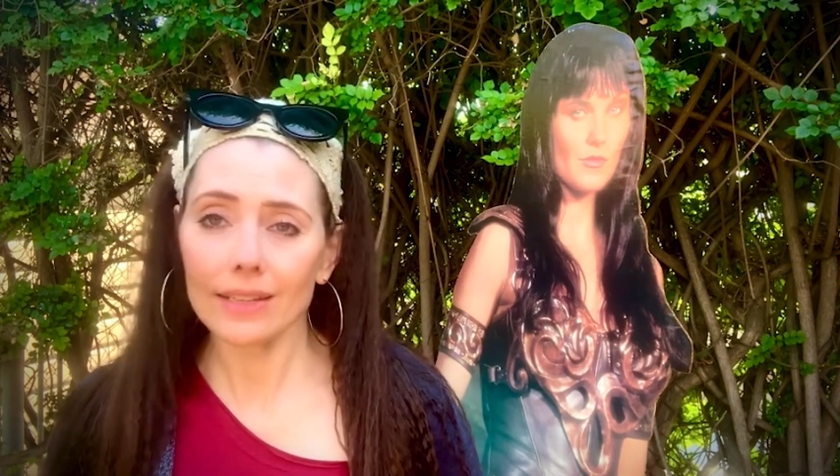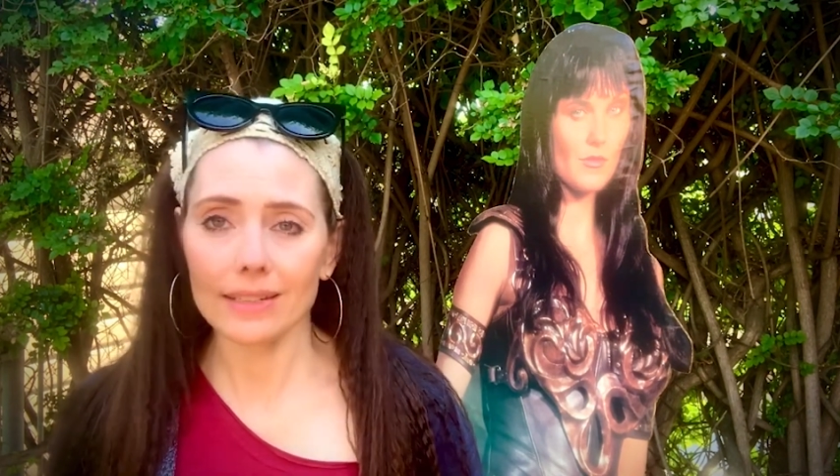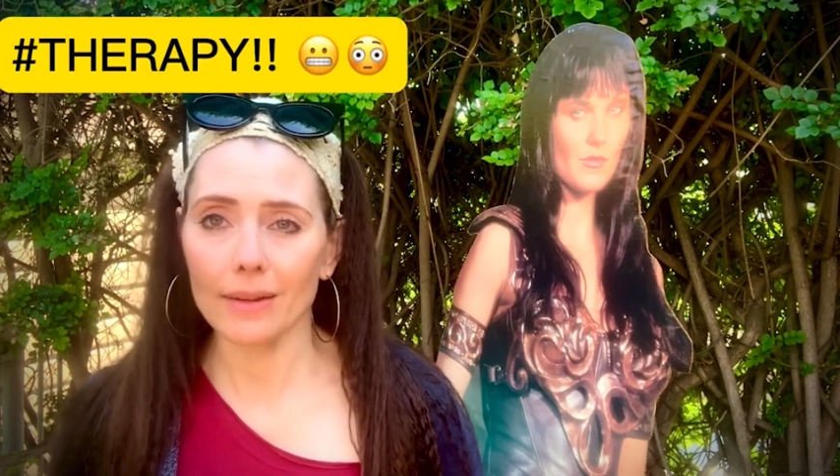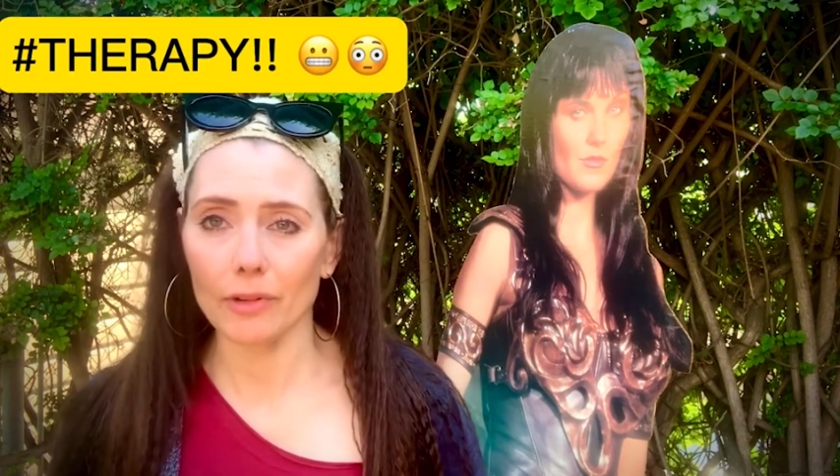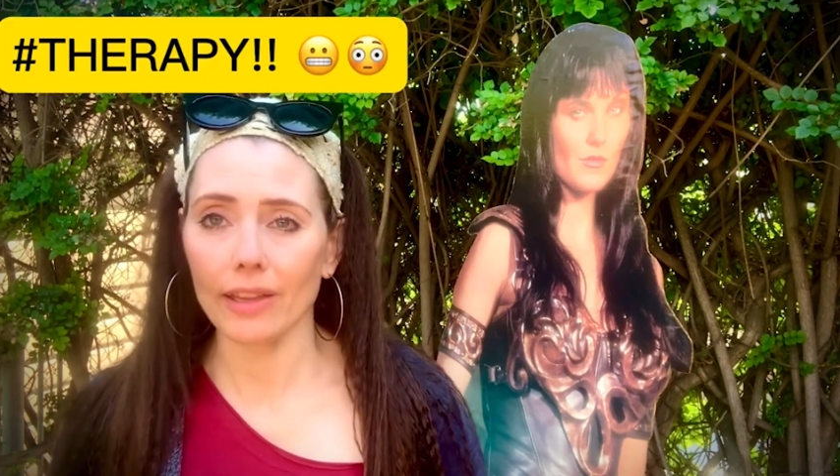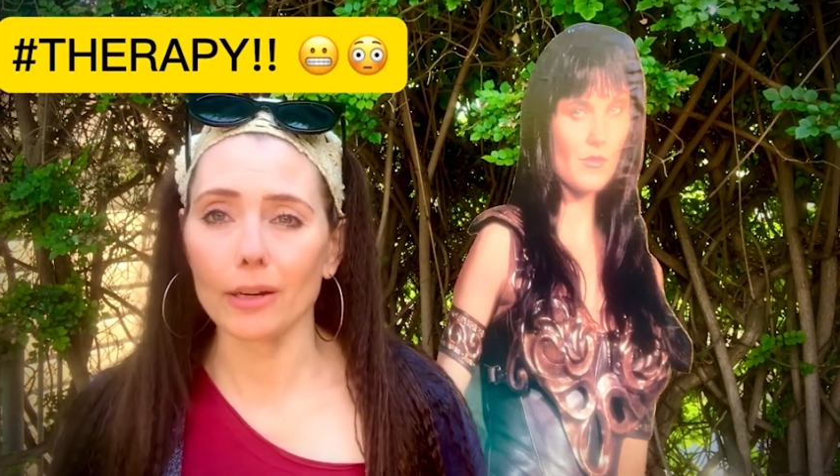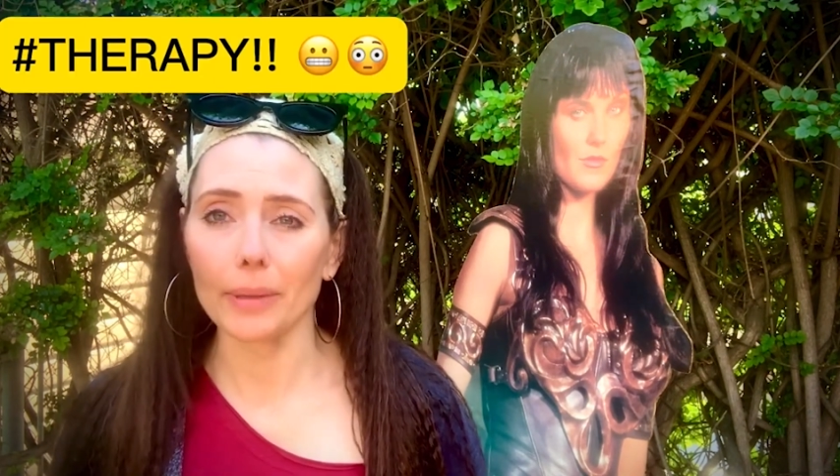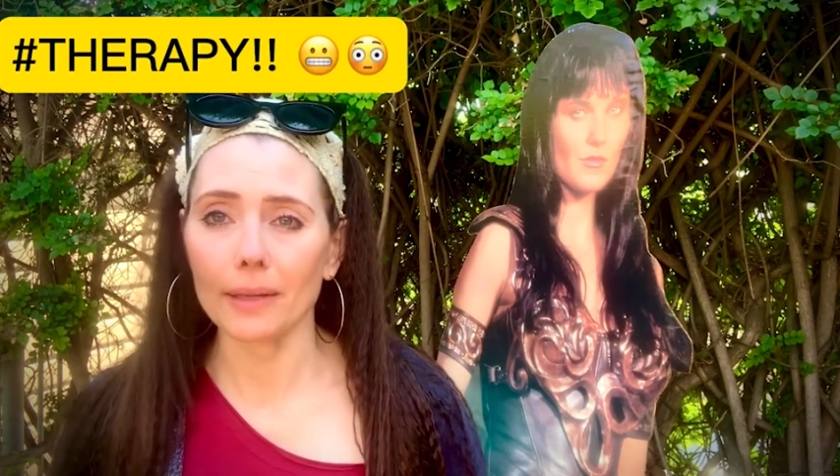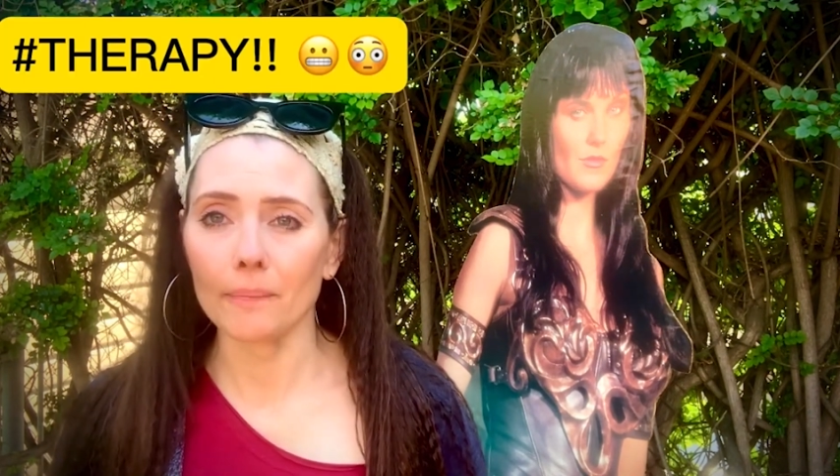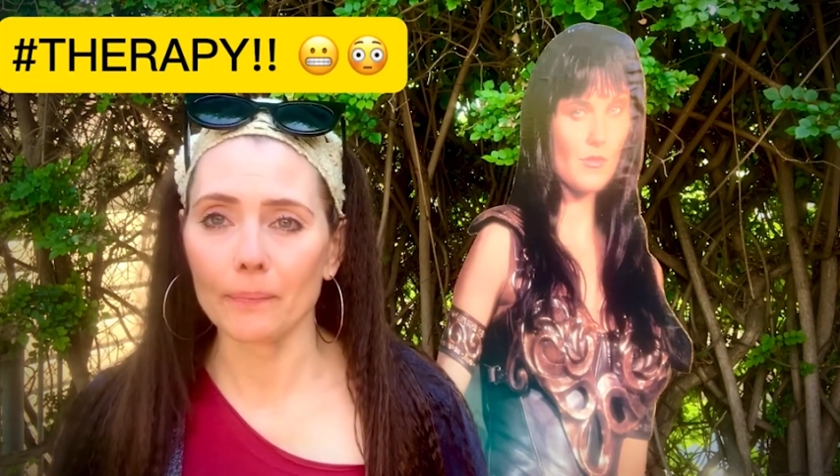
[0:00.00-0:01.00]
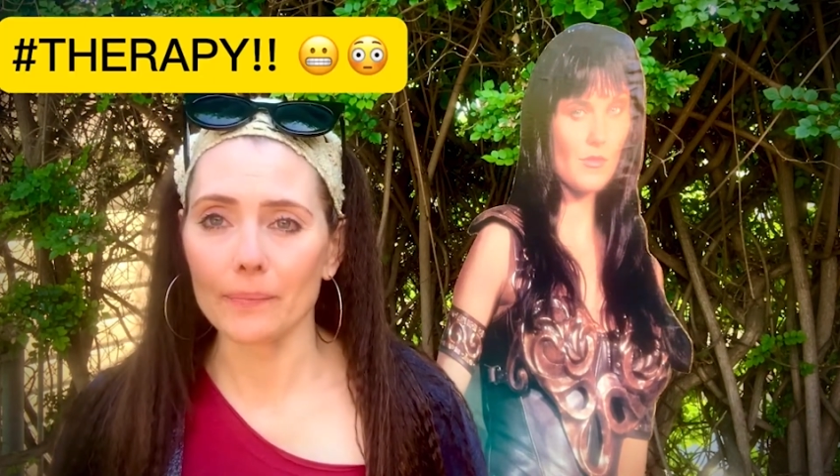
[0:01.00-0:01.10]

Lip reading: think it's time for therapy.